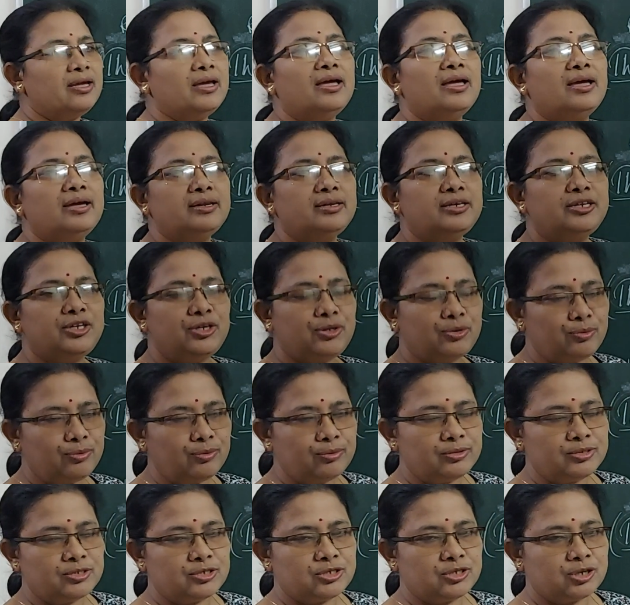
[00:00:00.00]
can
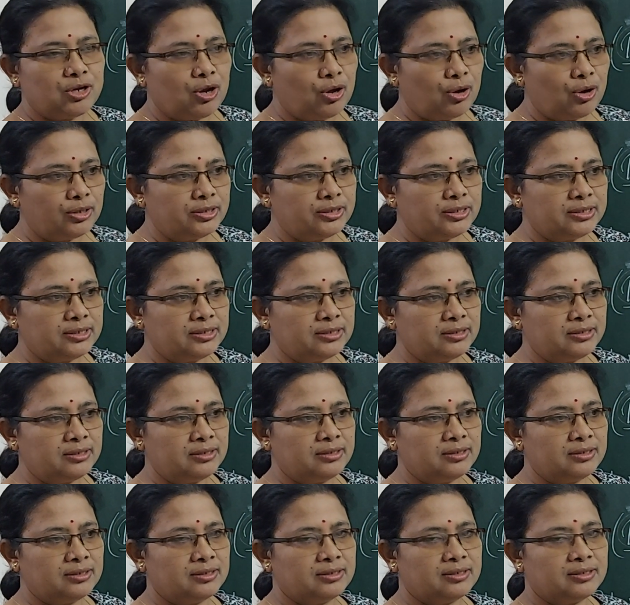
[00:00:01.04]
use order,
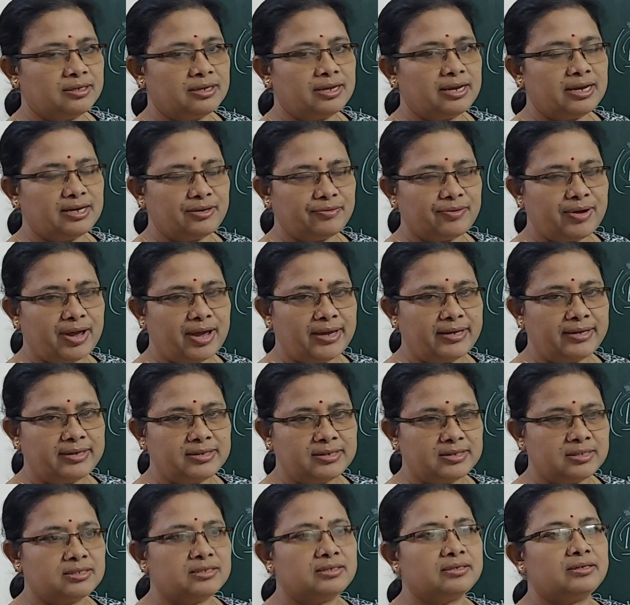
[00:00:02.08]

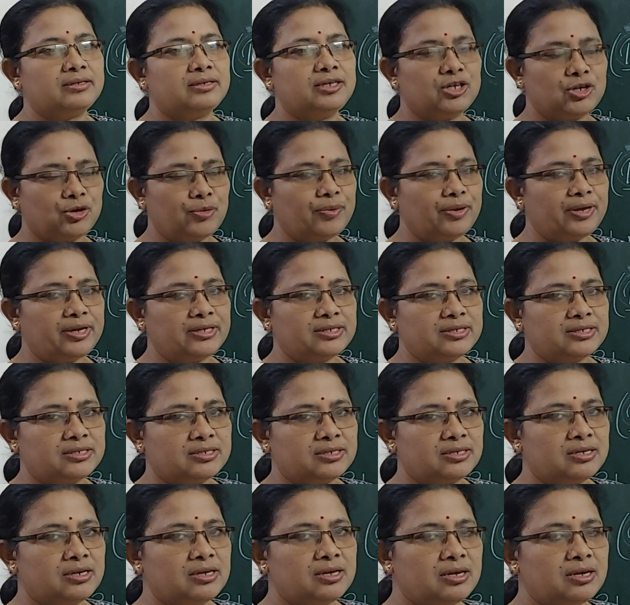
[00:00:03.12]
advice, request